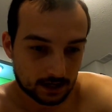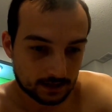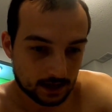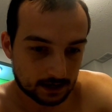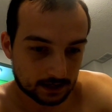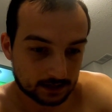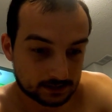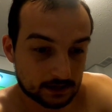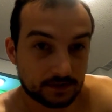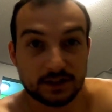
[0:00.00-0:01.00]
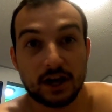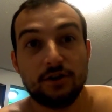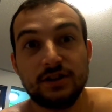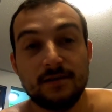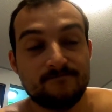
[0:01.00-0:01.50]
And then uh, safety,
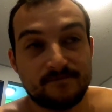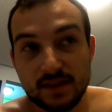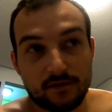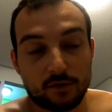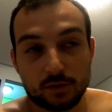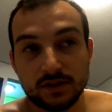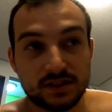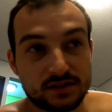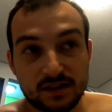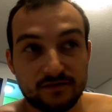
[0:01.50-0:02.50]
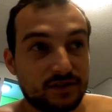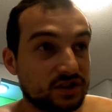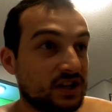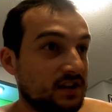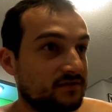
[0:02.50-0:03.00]
10 out of 10. Never once didn't
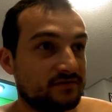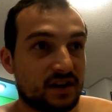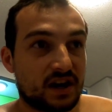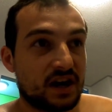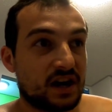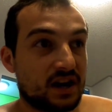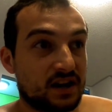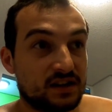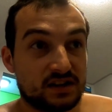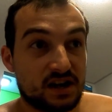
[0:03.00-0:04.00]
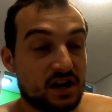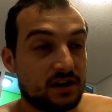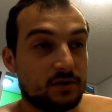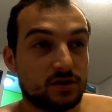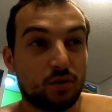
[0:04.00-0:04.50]
feel safe. Uh,
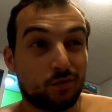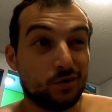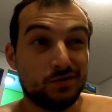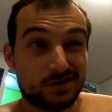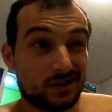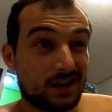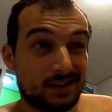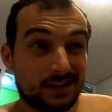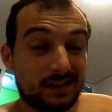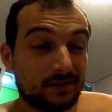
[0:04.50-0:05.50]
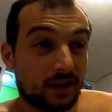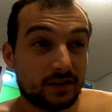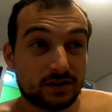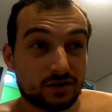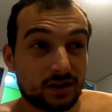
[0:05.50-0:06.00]
there's no roots or anything even
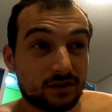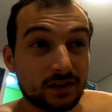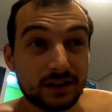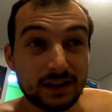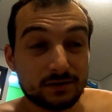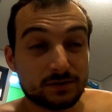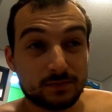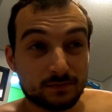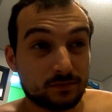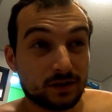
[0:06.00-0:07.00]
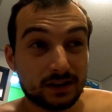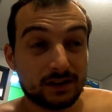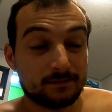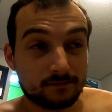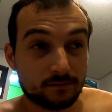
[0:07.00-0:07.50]
on the trail, really. It was
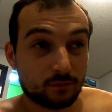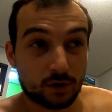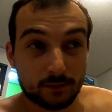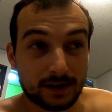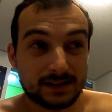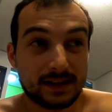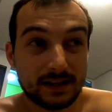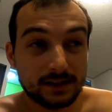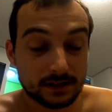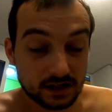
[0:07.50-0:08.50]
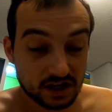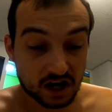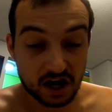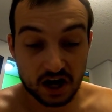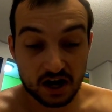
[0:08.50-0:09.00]
really well maintained.
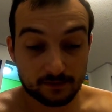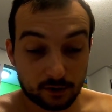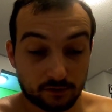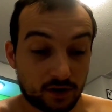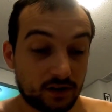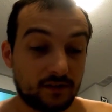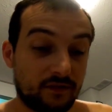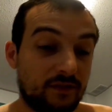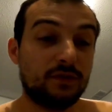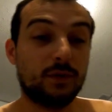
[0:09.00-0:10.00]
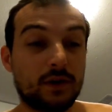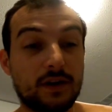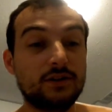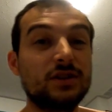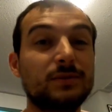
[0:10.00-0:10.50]
Um, overall, I'll give it 51 out
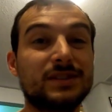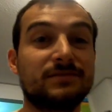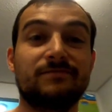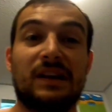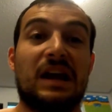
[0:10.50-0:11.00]
of 100, which